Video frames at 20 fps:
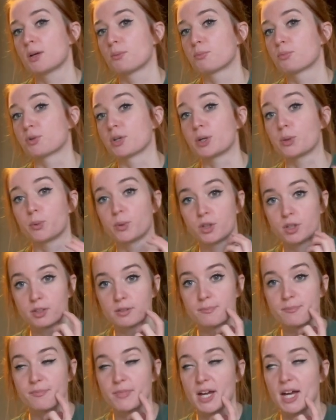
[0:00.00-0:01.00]
prequel,
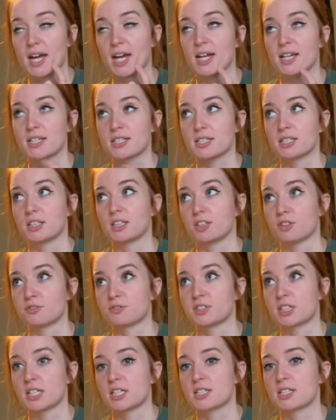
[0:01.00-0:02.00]
and
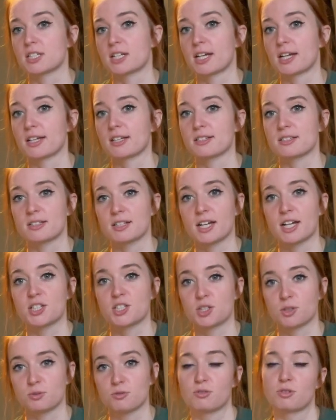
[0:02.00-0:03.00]
loved it. And I
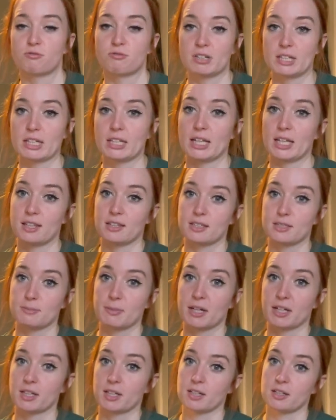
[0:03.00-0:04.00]
do really like this
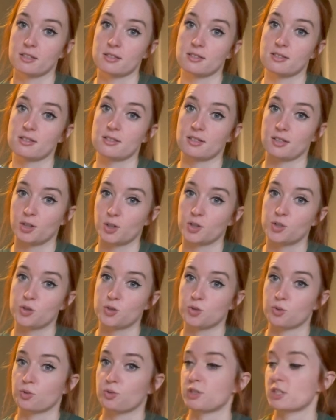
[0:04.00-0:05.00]
mangaka's
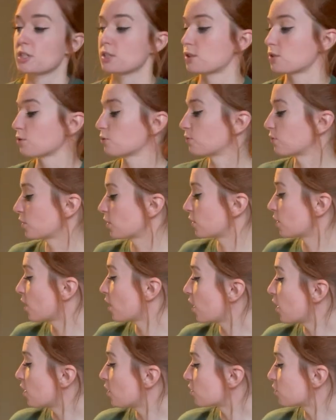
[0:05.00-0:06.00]
stories so far.
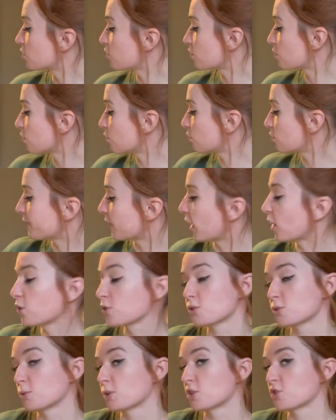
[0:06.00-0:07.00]
So I
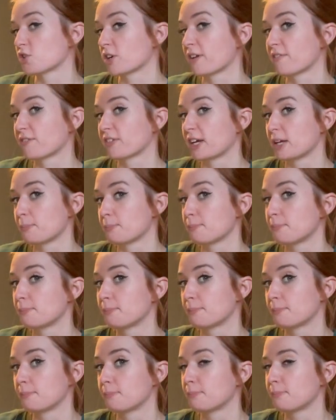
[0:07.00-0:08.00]
also want to try and find
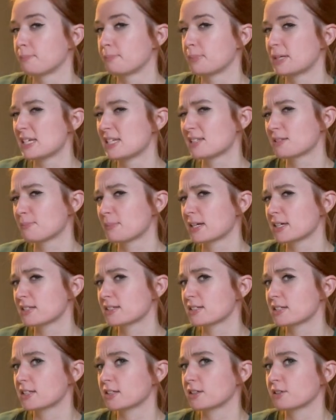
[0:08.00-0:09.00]

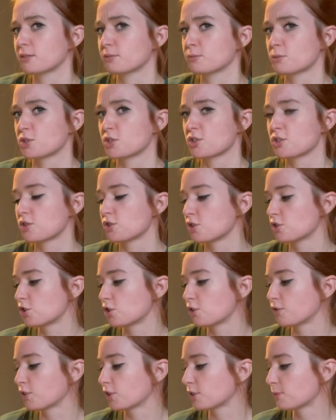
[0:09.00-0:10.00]
Beastmaster, which is just a
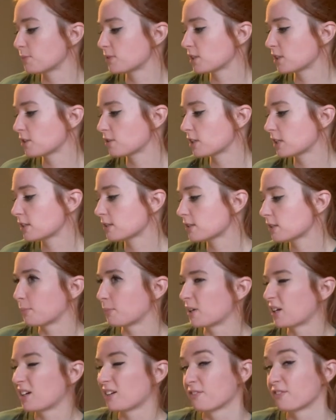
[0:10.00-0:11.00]
2-volume series,
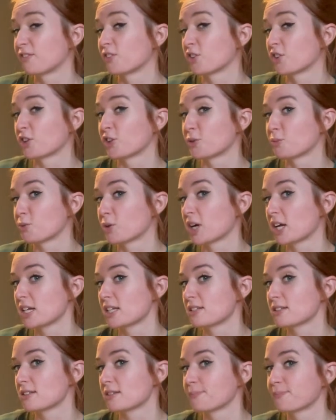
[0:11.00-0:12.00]
but for a good
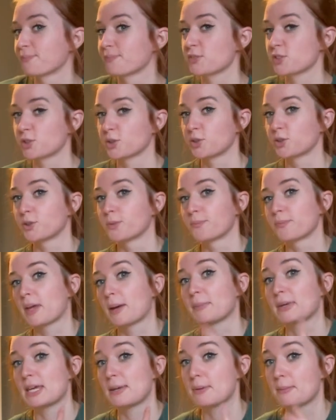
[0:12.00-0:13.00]
price. So
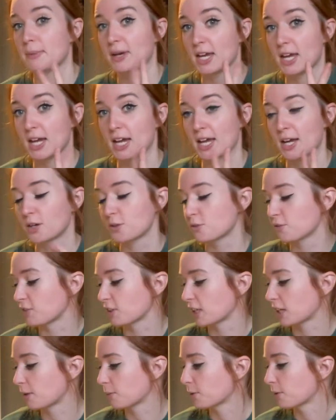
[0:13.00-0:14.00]
I'm keeping my eye out for
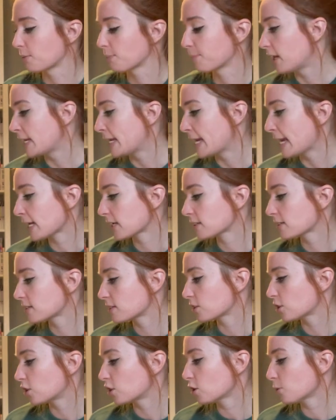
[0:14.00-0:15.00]
that one. And
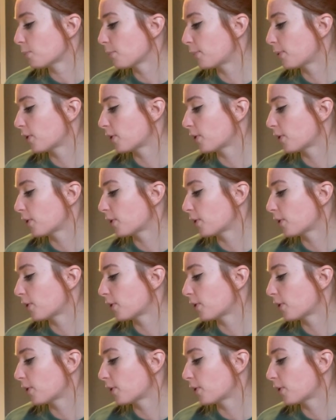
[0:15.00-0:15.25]
next up,